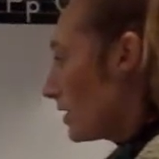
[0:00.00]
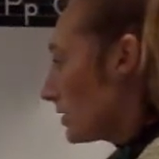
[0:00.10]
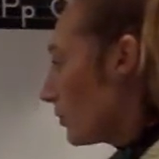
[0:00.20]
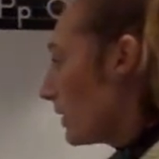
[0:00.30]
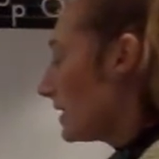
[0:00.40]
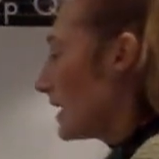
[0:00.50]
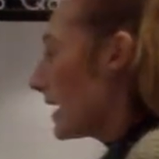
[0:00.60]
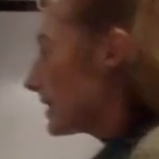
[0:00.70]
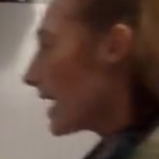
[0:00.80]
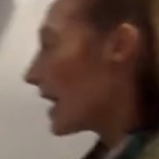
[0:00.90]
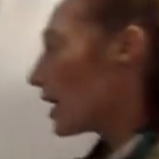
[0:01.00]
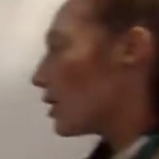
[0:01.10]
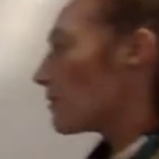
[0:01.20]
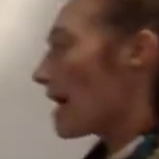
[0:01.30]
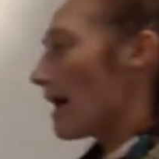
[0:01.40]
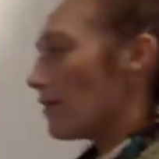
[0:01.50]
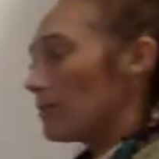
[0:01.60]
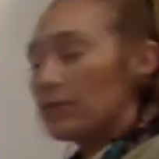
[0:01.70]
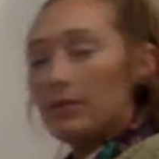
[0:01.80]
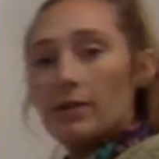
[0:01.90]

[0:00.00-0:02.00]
So we take that O out